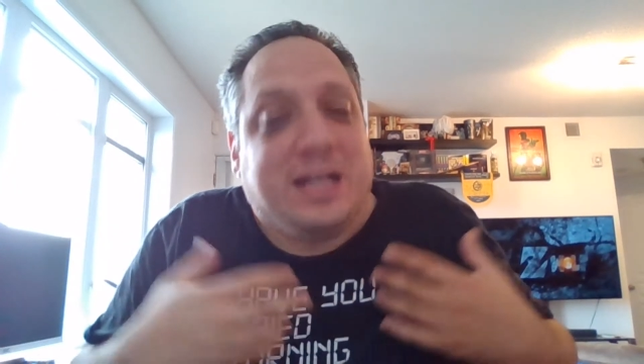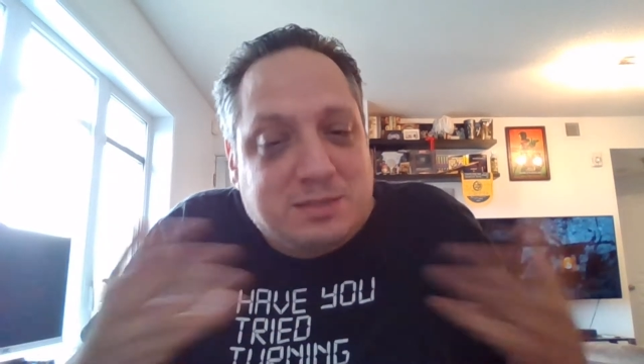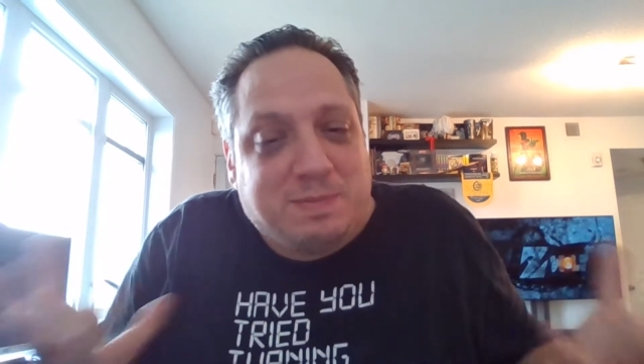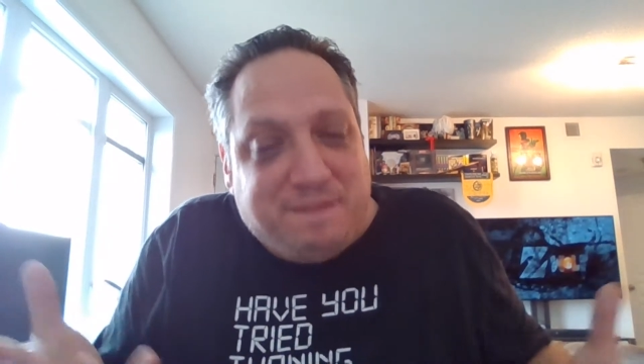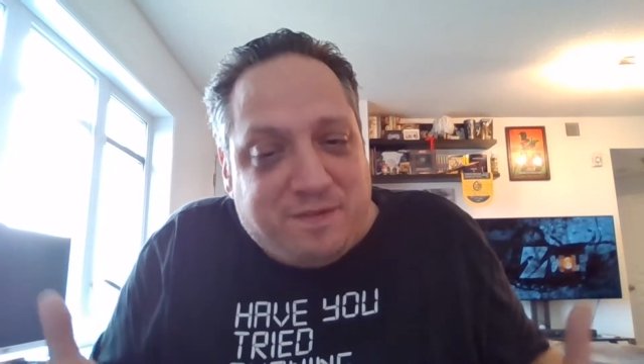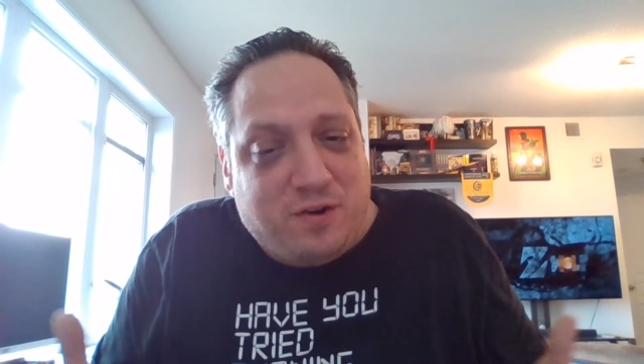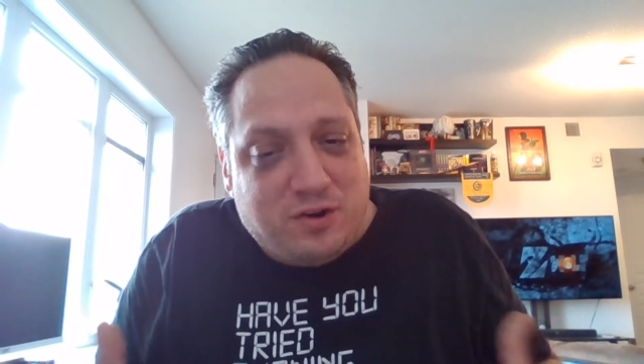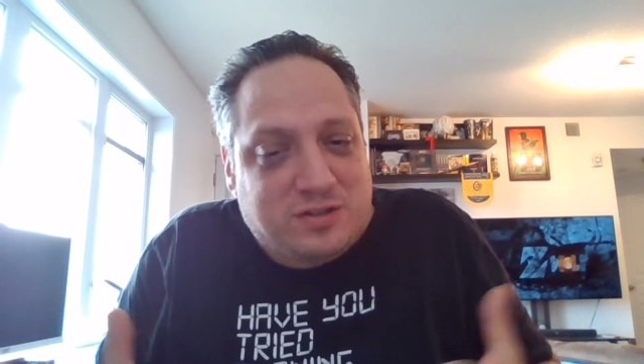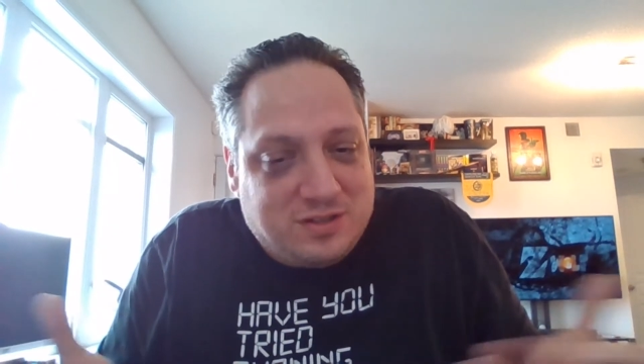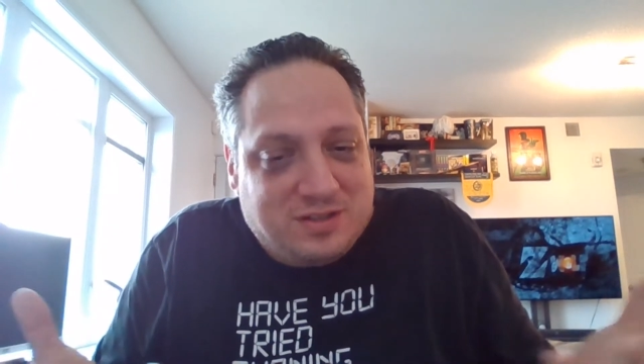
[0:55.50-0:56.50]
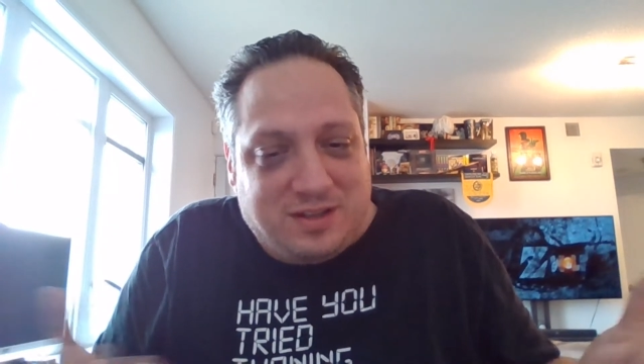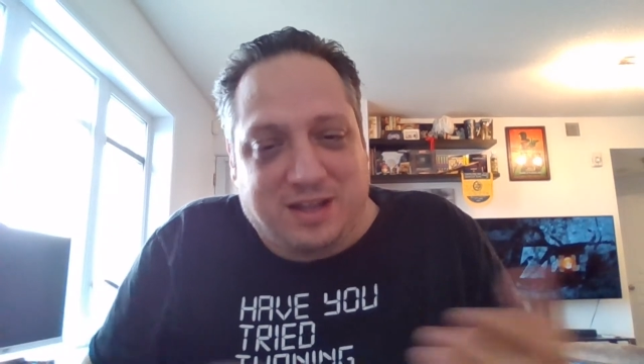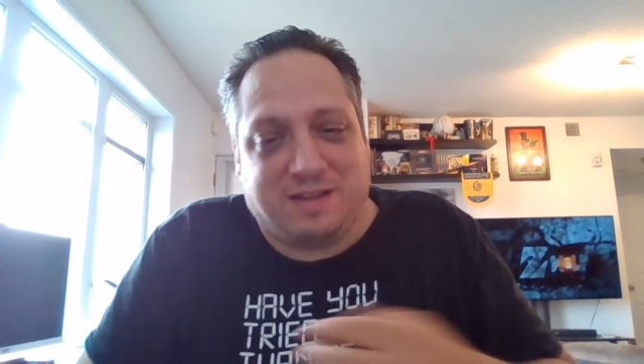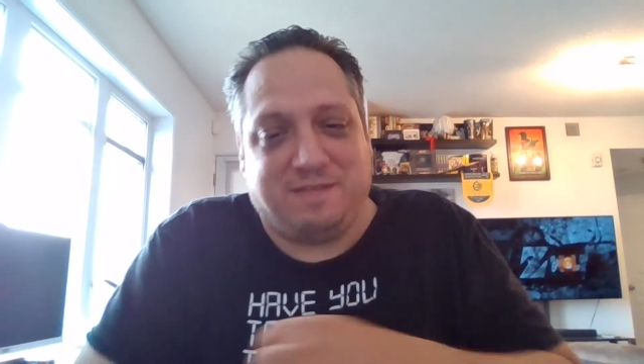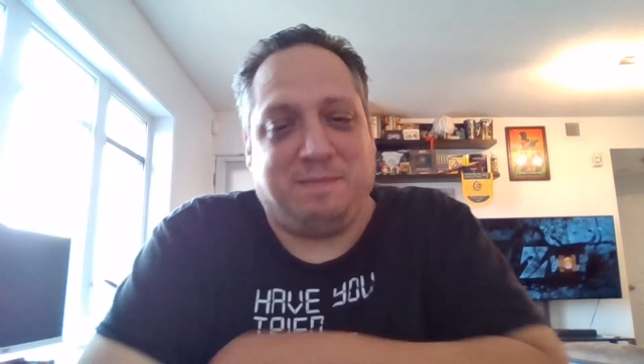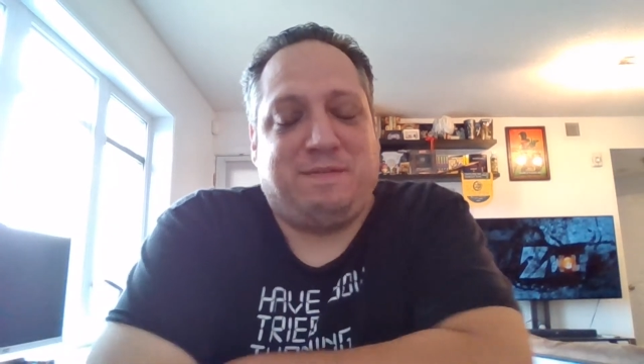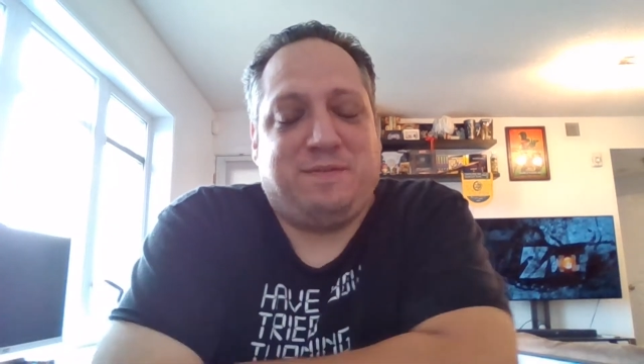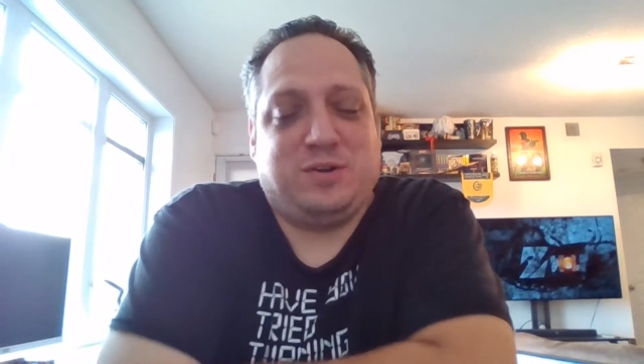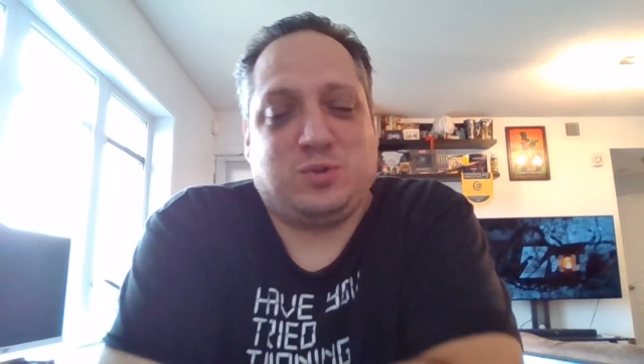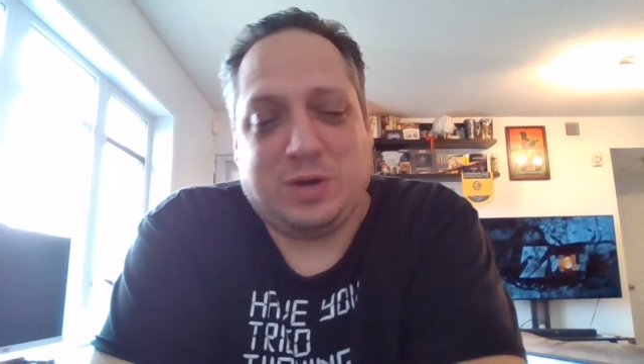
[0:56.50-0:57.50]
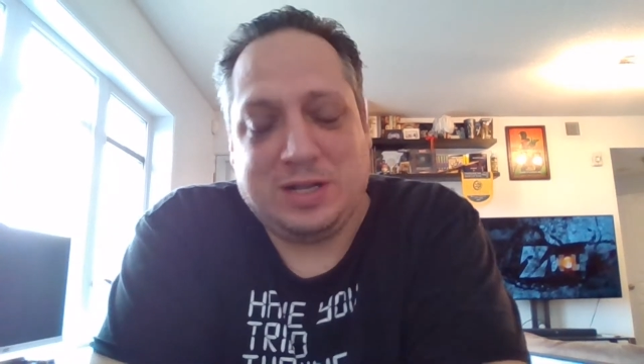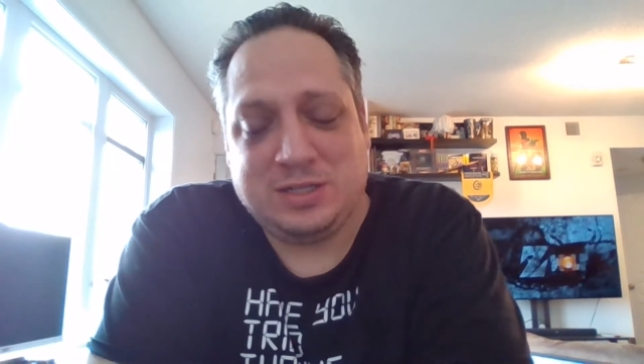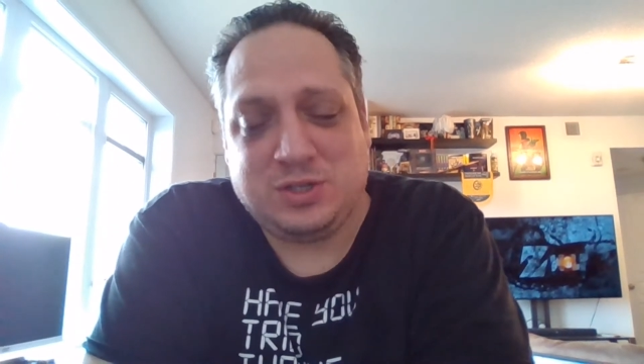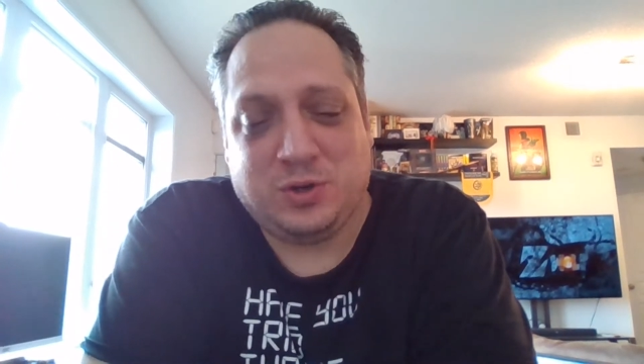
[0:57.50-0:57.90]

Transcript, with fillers: it's my first uh, my first one.